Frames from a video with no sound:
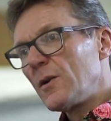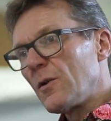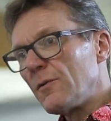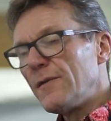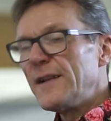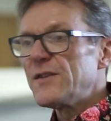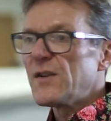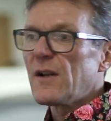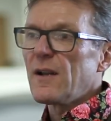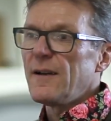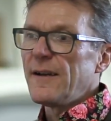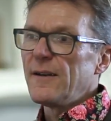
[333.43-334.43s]
convince the
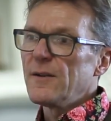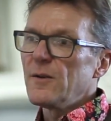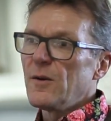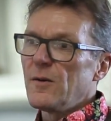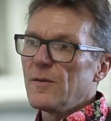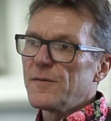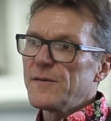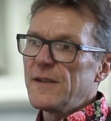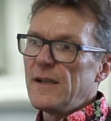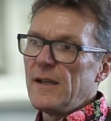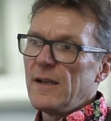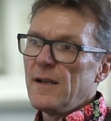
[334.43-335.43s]
client of
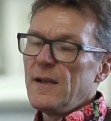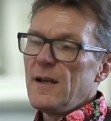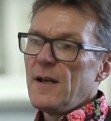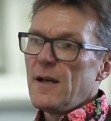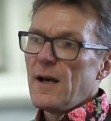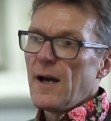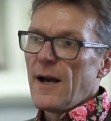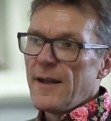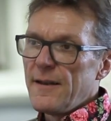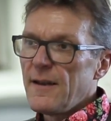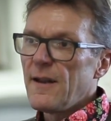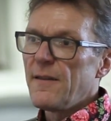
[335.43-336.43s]
the
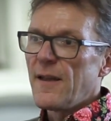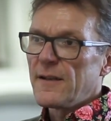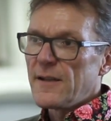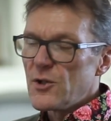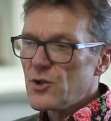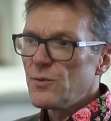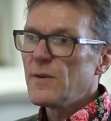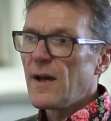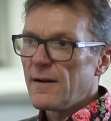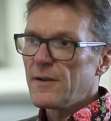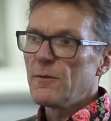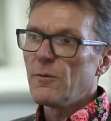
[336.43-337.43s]
idea that they should
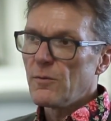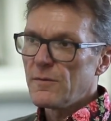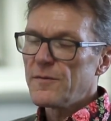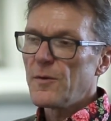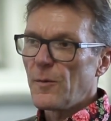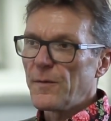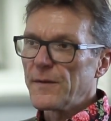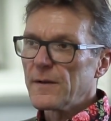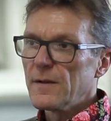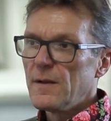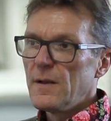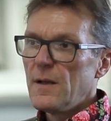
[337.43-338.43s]
have their own font.